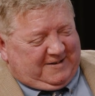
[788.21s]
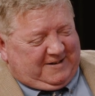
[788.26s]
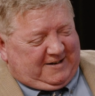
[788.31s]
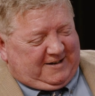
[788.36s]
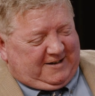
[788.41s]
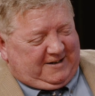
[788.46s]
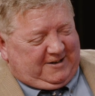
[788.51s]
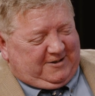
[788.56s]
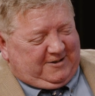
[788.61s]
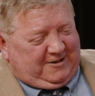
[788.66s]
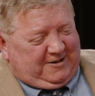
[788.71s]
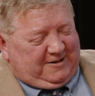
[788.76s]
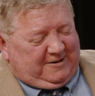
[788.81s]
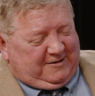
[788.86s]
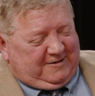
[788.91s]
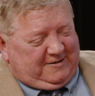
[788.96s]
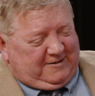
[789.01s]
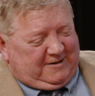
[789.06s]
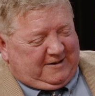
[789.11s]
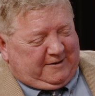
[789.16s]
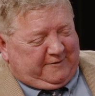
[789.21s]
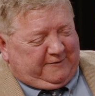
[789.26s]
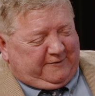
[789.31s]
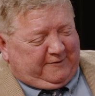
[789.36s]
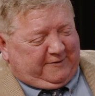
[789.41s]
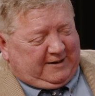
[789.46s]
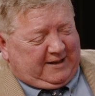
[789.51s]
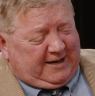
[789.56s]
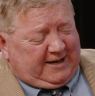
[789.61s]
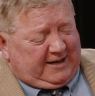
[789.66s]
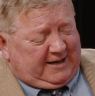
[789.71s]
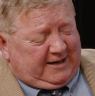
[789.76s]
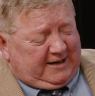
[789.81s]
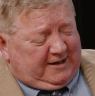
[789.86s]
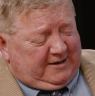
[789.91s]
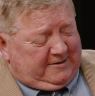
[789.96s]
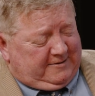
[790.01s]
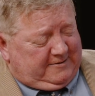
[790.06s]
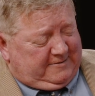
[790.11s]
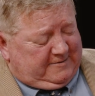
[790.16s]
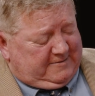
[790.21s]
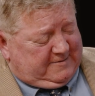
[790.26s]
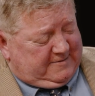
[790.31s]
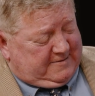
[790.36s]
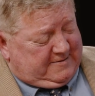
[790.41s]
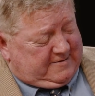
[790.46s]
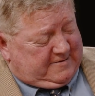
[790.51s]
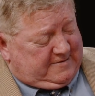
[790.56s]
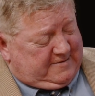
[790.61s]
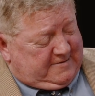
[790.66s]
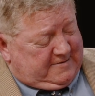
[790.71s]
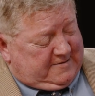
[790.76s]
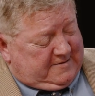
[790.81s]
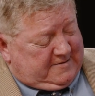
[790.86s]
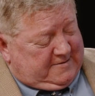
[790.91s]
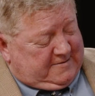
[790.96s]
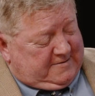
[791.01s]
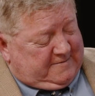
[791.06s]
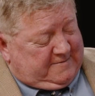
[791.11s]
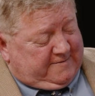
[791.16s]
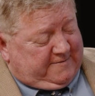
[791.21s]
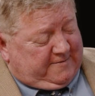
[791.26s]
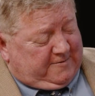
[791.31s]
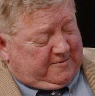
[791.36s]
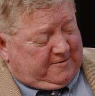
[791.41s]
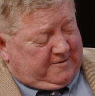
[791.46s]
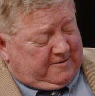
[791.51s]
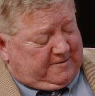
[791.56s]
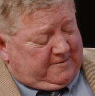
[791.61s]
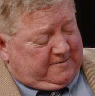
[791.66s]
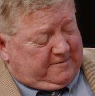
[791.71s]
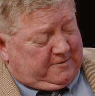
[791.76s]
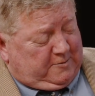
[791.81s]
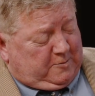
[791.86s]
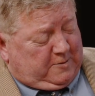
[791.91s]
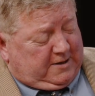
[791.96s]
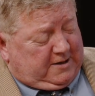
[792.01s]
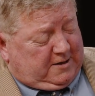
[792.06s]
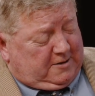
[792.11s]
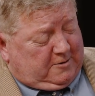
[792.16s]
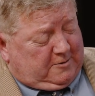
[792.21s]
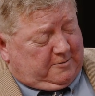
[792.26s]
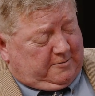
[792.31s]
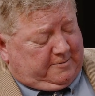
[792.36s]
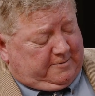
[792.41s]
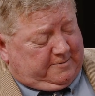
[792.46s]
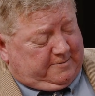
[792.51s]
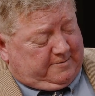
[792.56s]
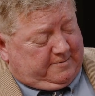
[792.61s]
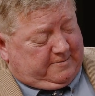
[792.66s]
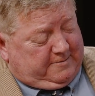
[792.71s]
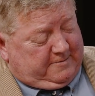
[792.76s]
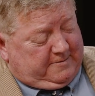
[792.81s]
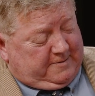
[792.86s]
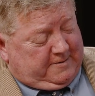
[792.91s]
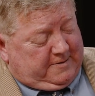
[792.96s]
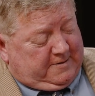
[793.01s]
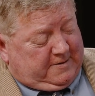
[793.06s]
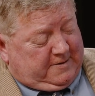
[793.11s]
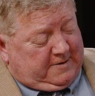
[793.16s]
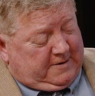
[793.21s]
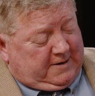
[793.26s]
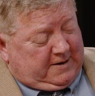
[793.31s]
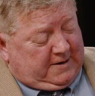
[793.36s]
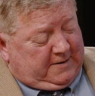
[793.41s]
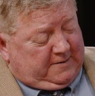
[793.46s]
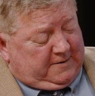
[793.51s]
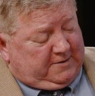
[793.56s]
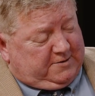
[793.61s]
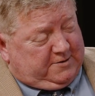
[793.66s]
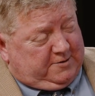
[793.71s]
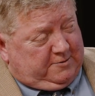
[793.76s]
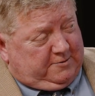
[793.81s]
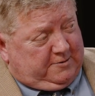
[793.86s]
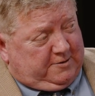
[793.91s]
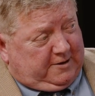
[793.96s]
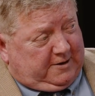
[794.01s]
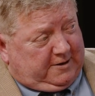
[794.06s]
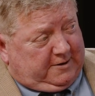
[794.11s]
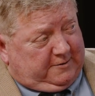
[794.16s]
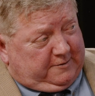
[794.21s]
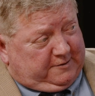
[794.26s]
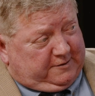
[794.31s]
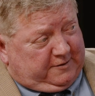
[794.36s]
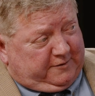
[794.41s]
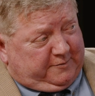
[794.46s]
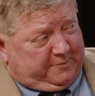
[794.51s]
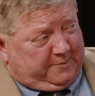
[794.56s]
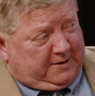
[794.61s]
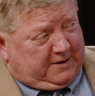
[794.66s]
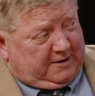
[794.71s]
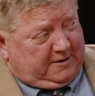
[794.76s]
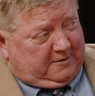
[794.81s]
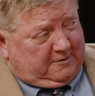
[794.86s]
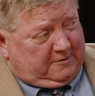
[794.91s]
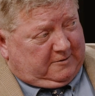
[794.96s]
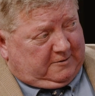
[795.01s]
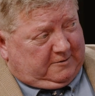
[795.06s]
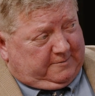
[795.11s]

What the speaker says: I got a flag for the widow and the 2 daughters of my uncle,